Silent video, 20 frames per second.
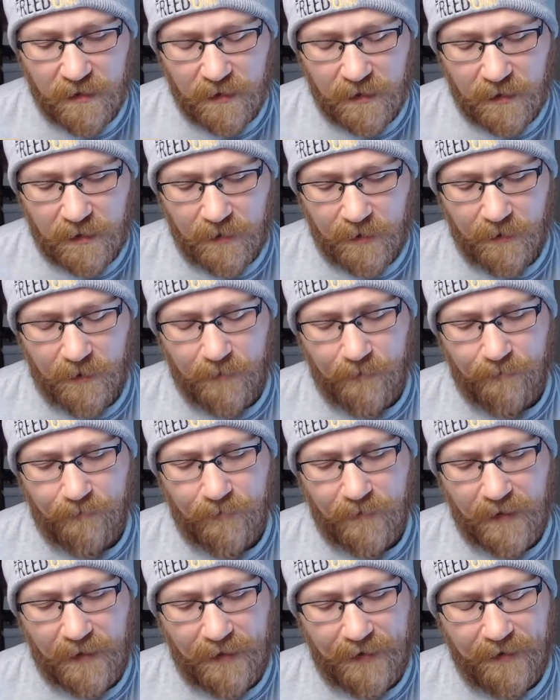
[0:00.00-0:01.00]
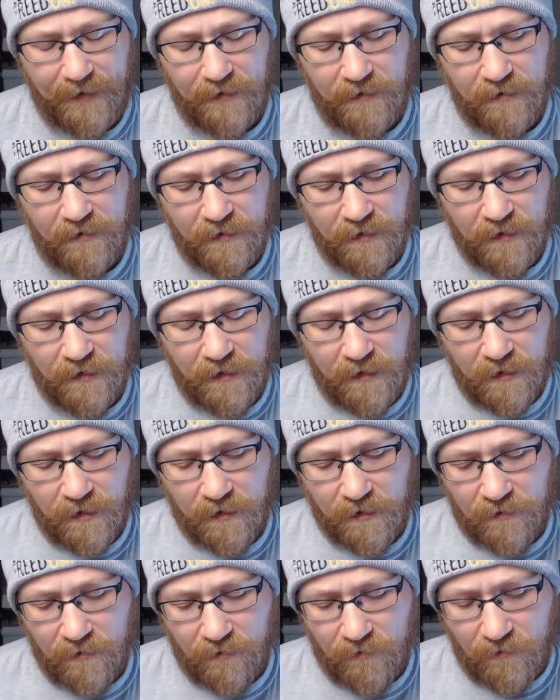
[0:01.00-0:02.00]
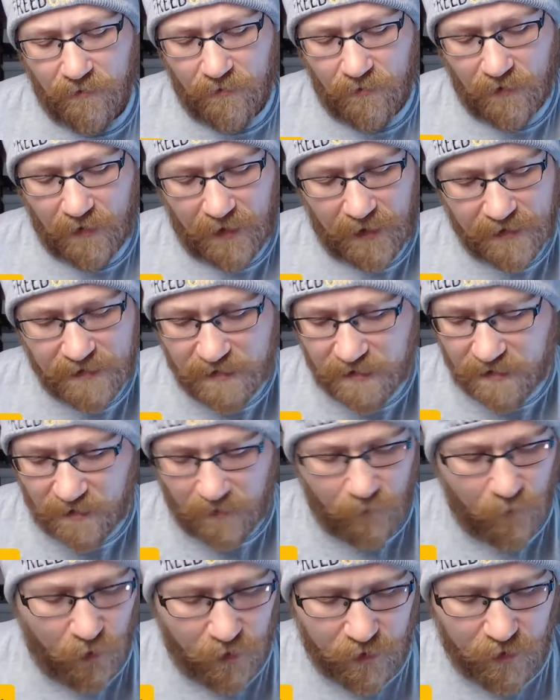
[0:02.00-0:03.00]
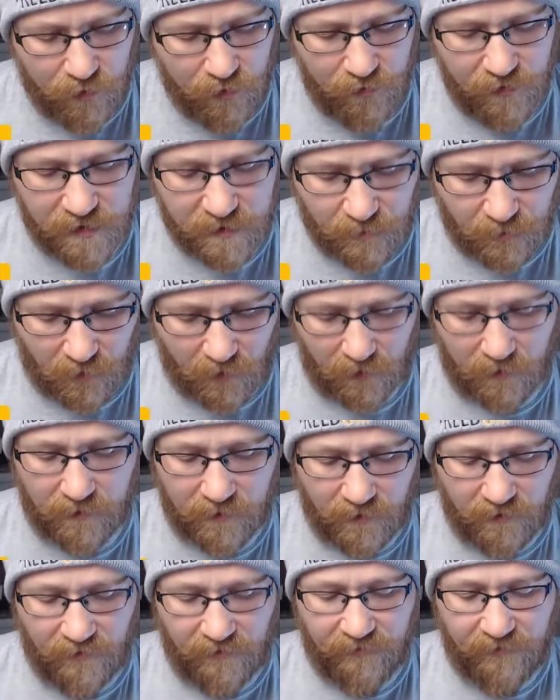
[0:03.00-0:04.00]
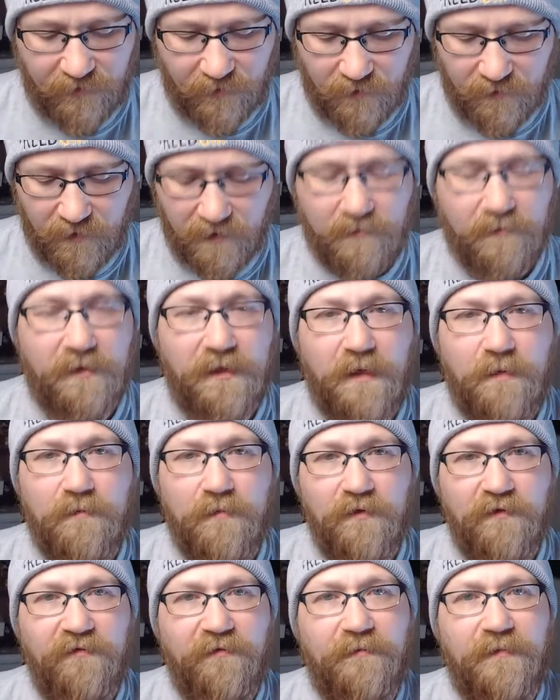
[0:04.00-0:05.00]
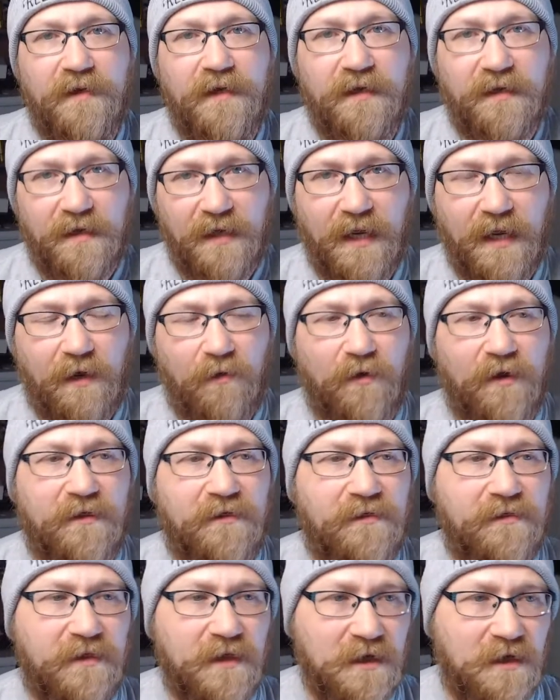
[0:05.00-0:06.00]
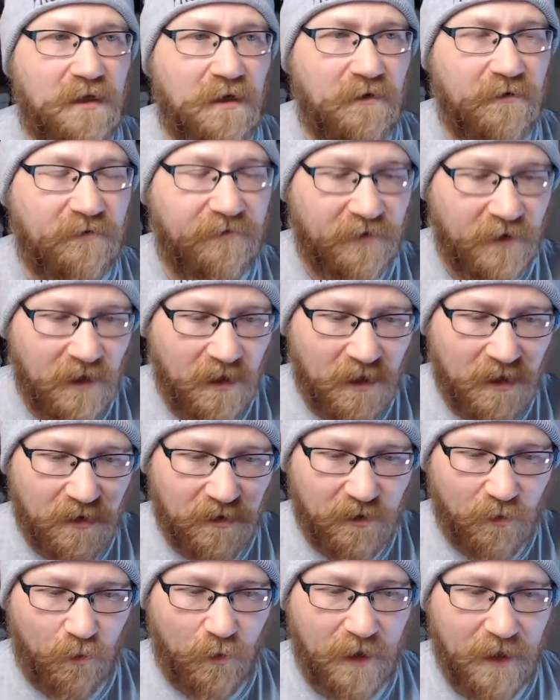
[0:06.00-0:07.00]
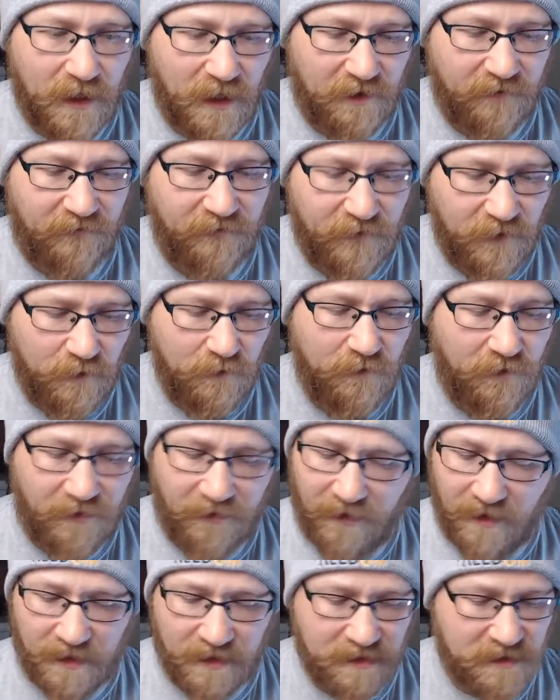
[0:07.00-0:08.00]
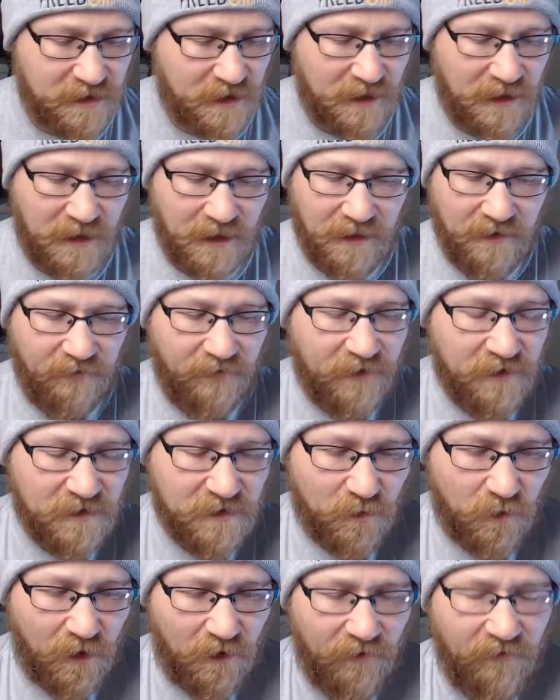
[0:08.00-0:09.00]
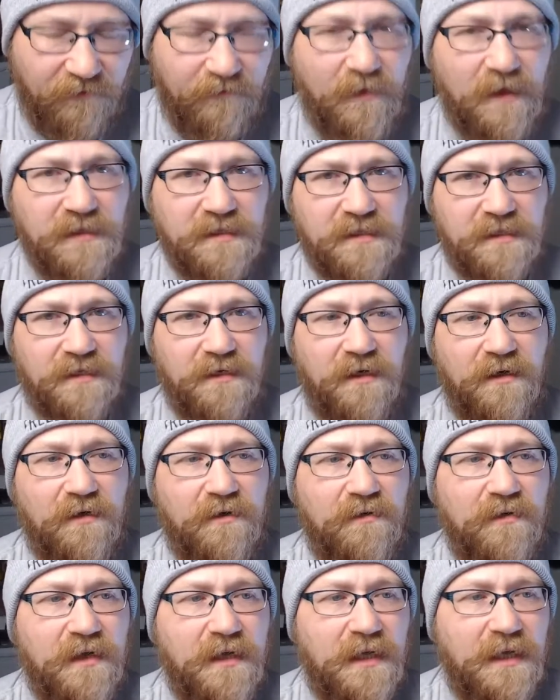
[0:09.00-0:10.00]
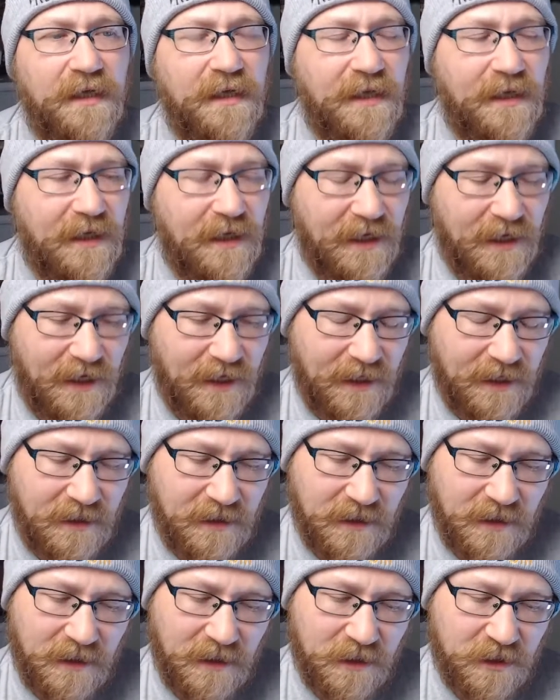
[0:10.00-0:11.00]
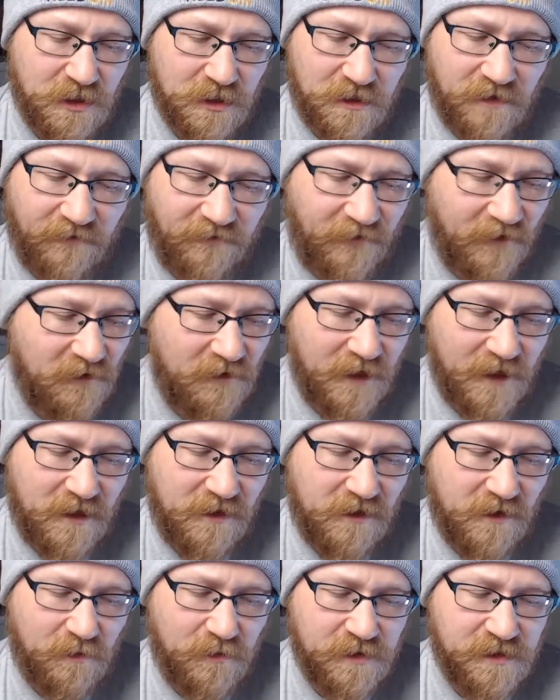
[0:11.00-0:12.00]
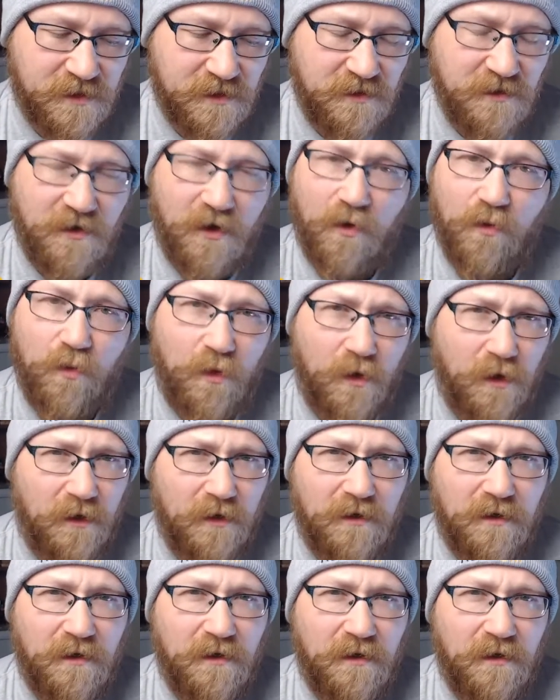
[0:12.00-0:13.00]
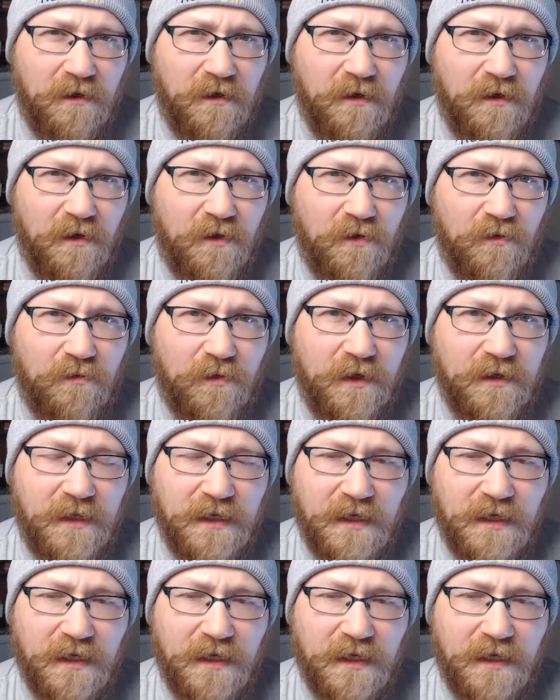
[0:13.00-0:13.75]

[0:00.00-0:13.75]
And as someone who is part of the liberty movement now, I think of the way I viewed things like even 12 months ago, and it just felt like there was no one, right?